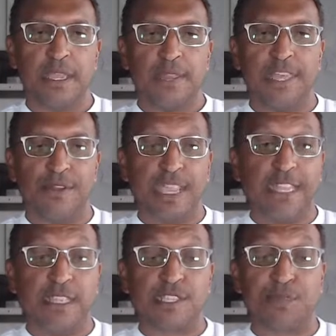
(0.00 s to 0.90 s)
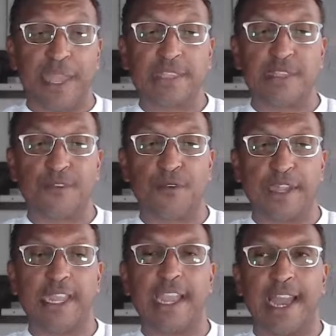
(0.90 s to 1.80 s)
that are in the space of
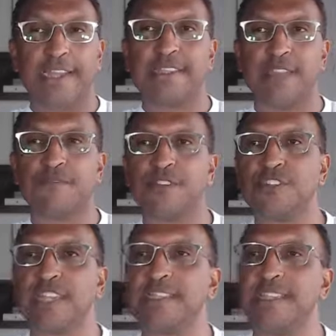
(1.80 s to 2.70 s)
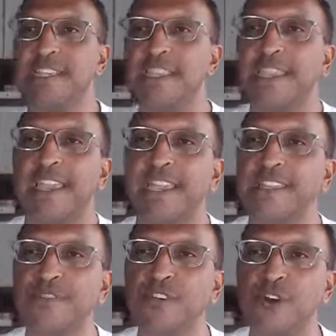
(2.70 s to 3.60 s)
creating content for Gen Z. And
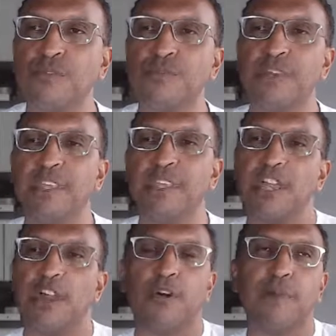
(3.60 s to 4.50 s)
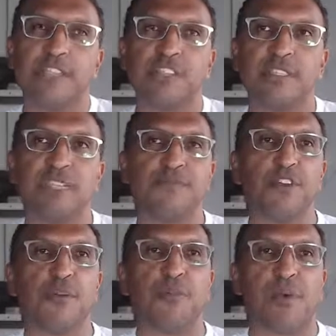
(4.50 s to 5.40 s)
if you don't really know about Gen Z, if
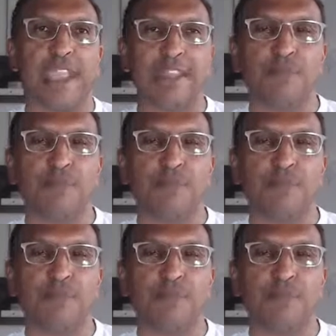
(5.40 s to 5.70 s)
you're a brand